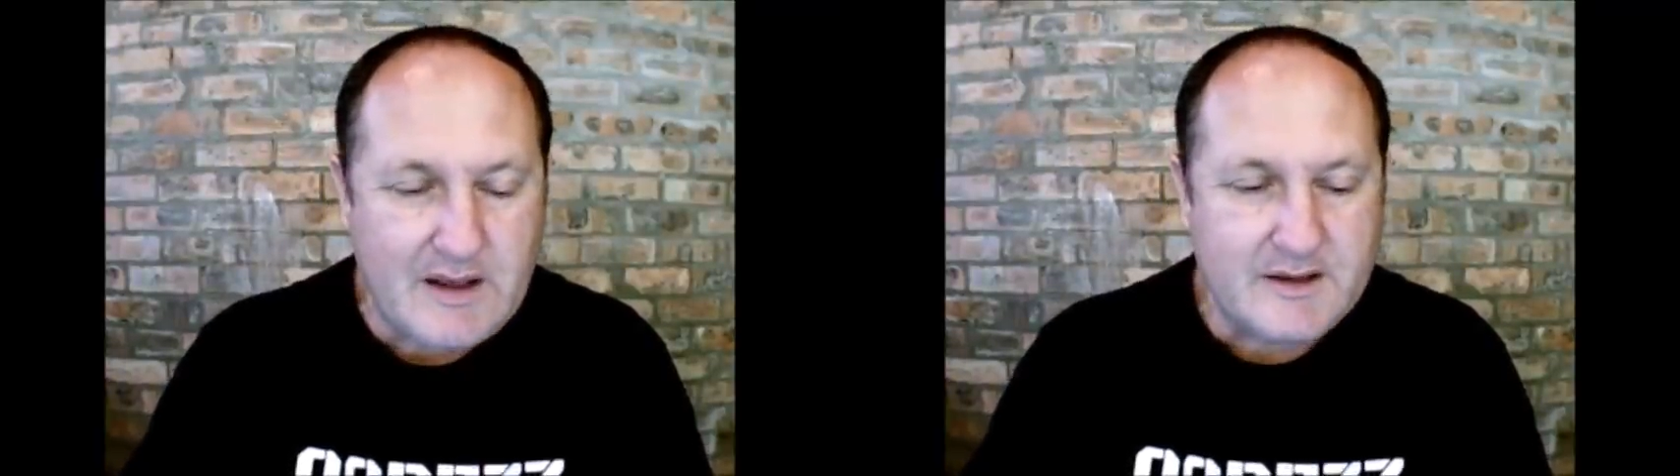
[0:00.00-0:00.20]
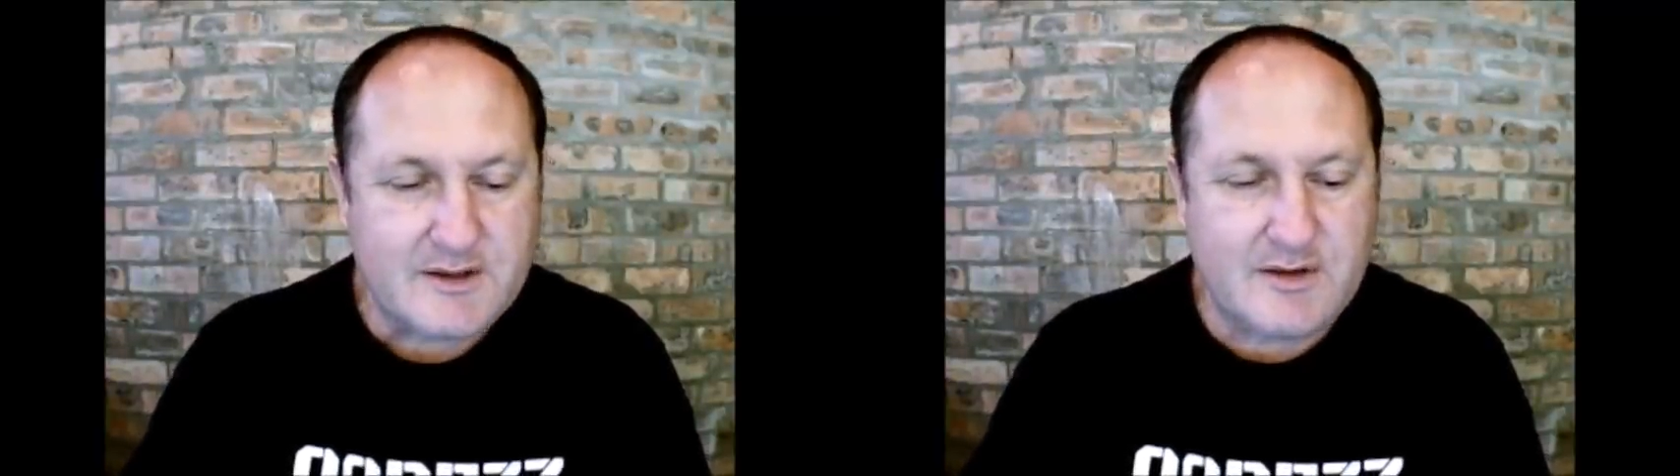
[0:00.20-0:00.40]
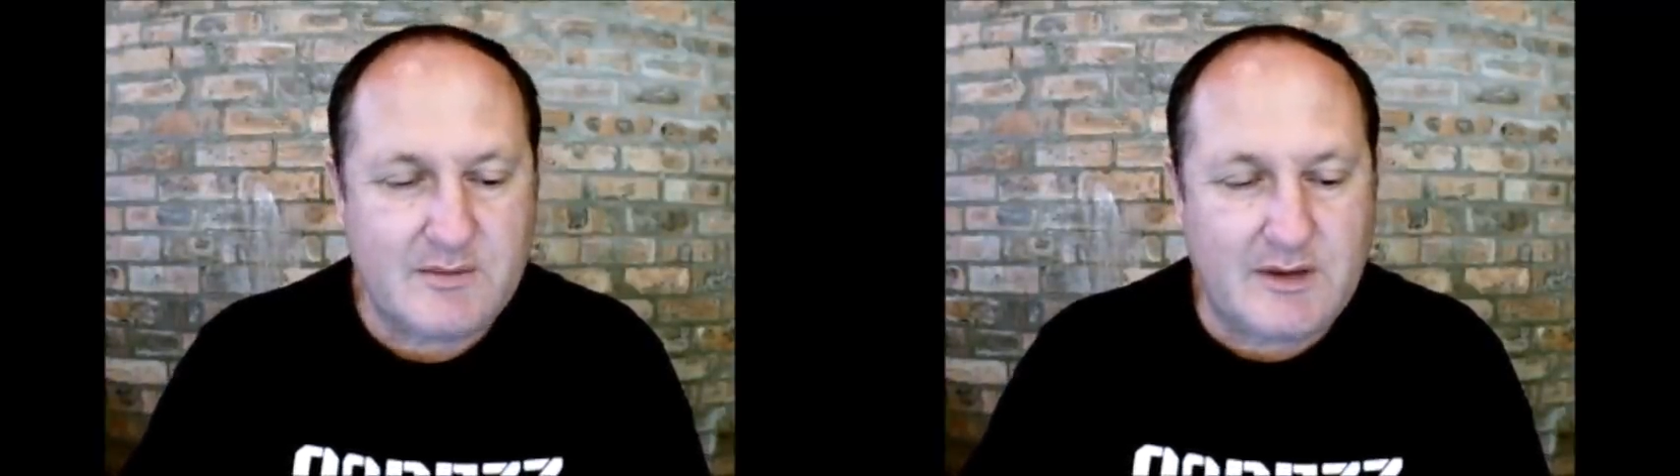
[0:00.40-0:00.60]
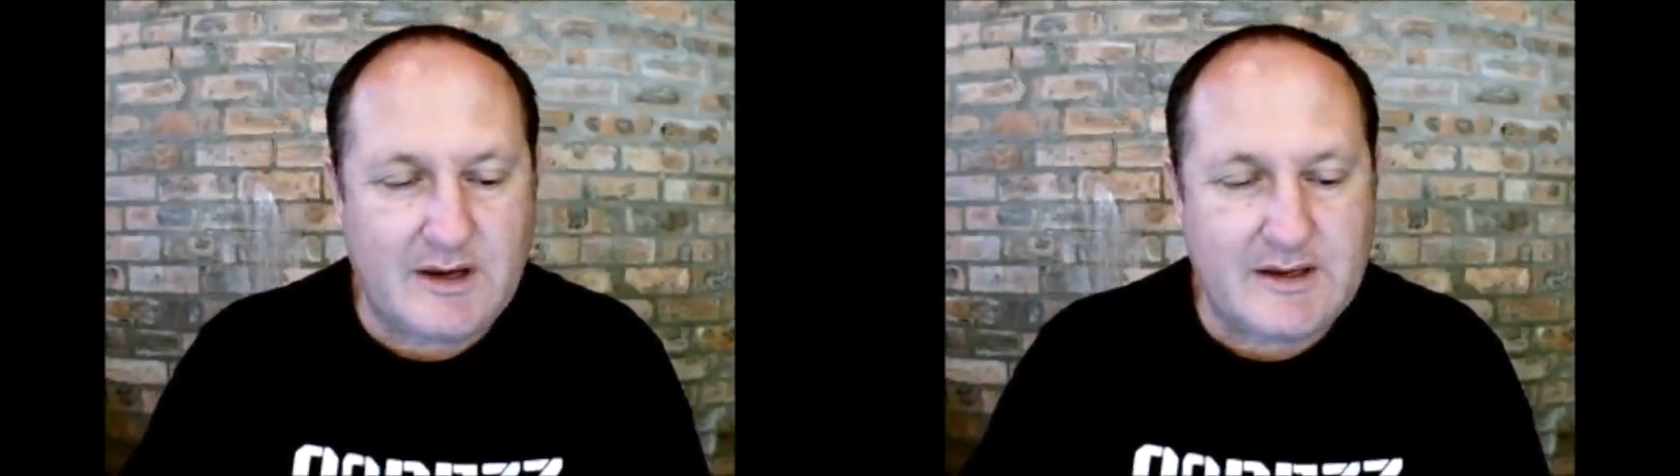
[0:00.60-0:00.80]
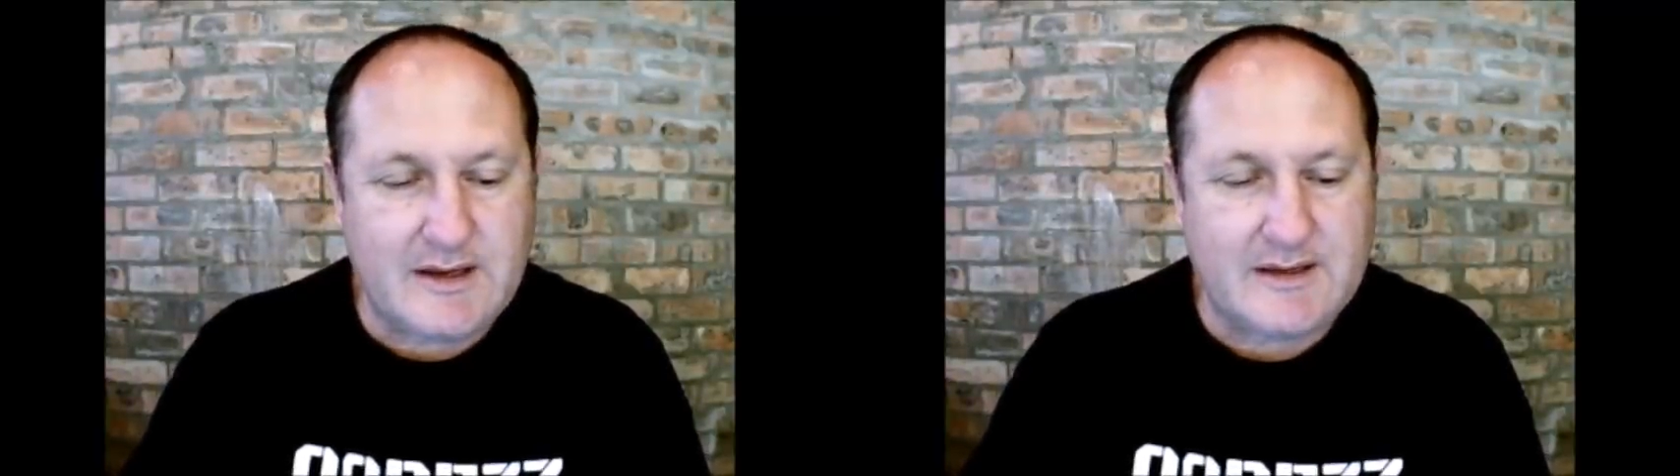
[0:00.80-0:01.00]

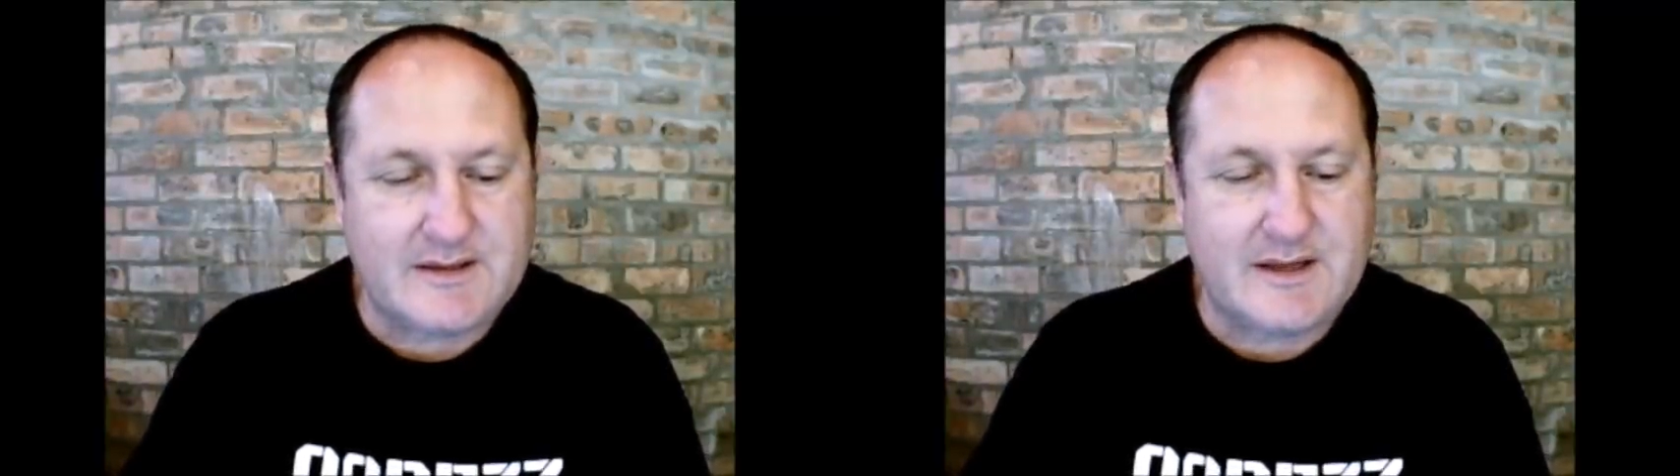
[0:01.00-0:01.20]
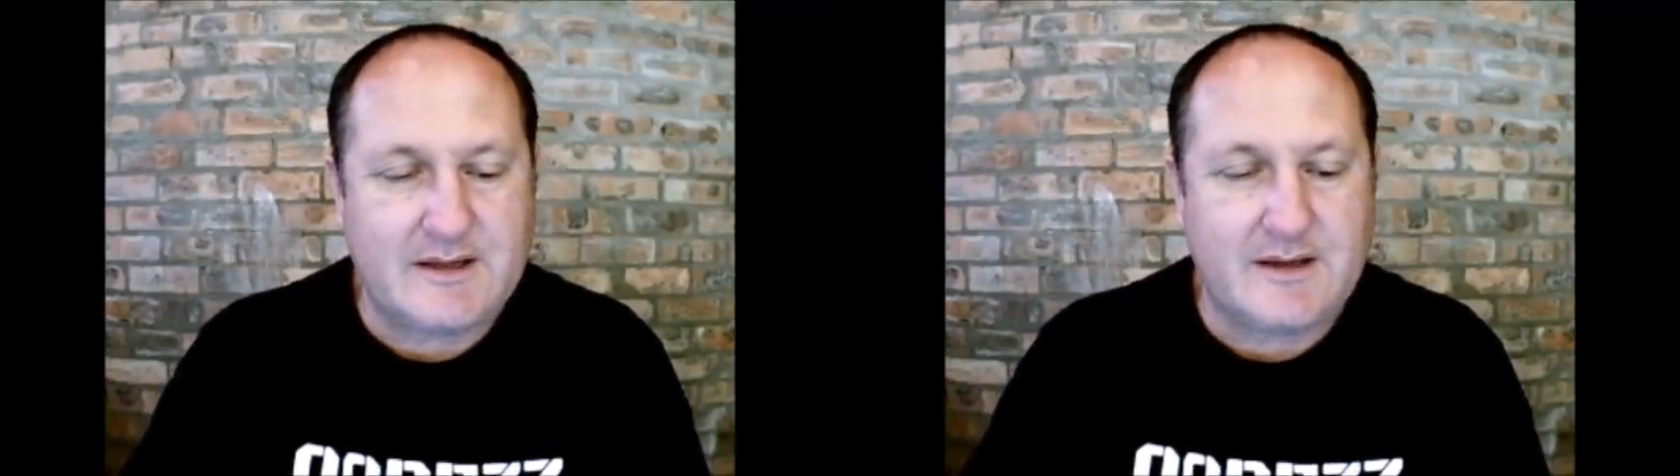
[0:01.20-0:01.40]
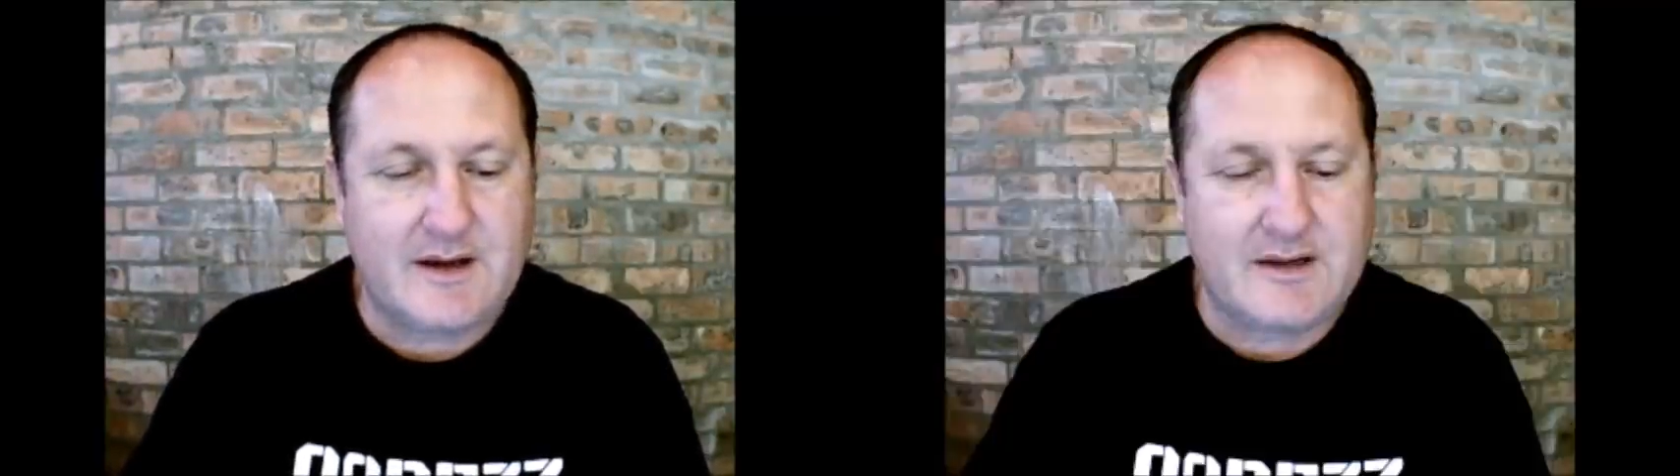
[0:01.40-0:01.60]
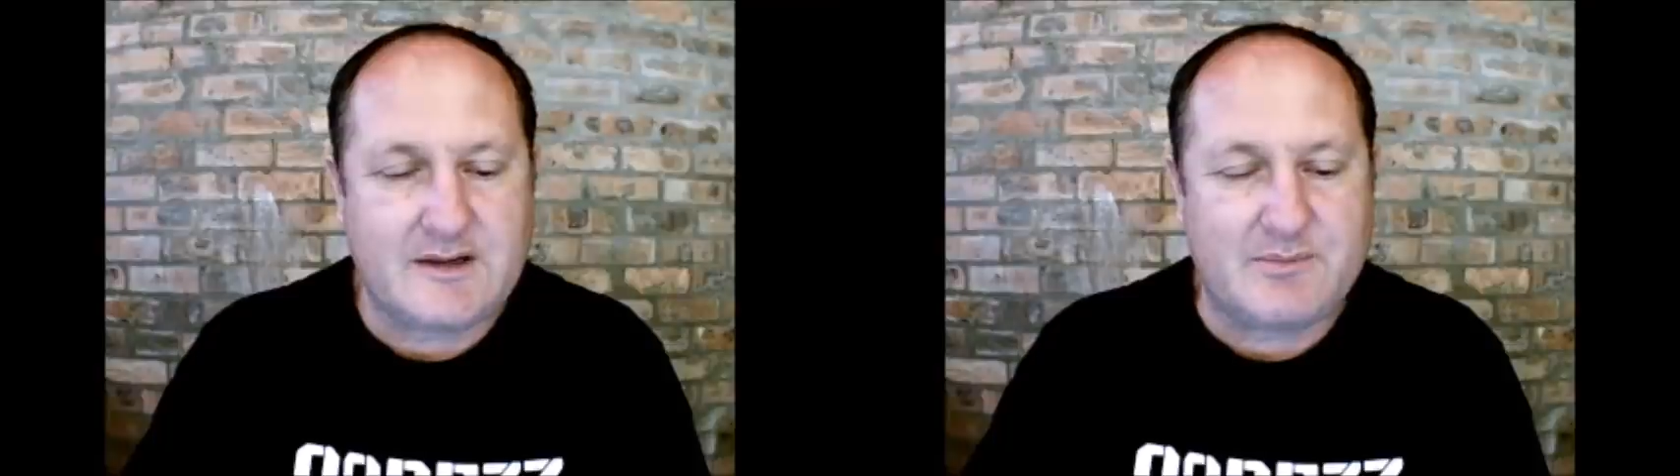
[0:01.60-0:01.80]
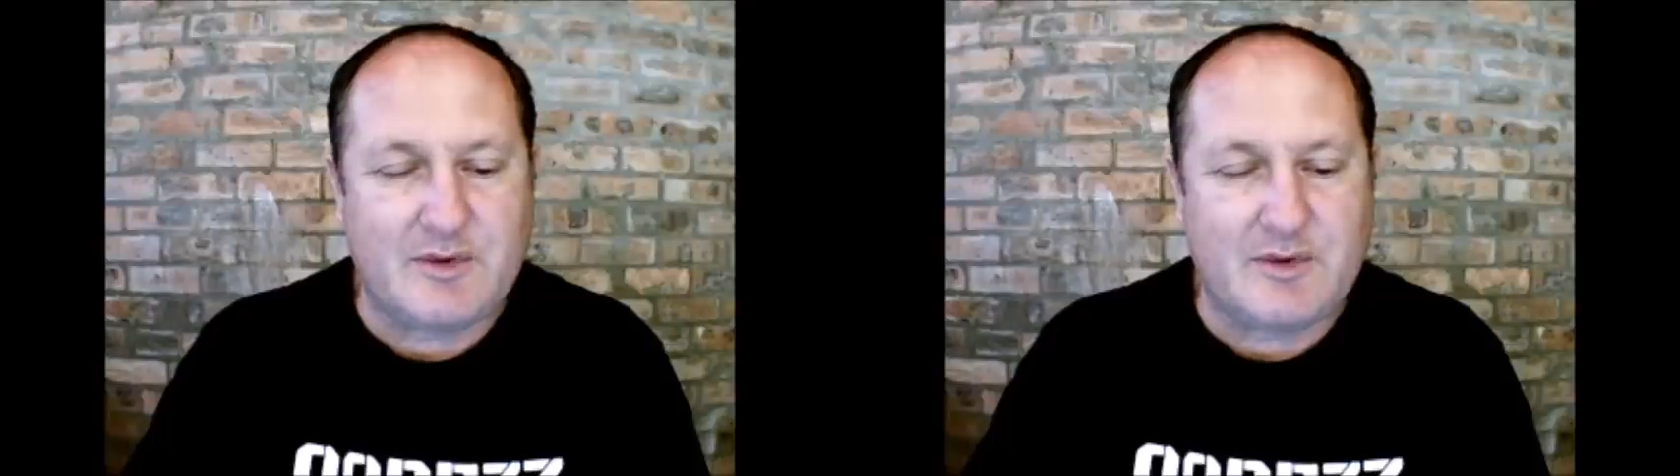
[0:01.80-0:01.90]
Streamlining and standardizing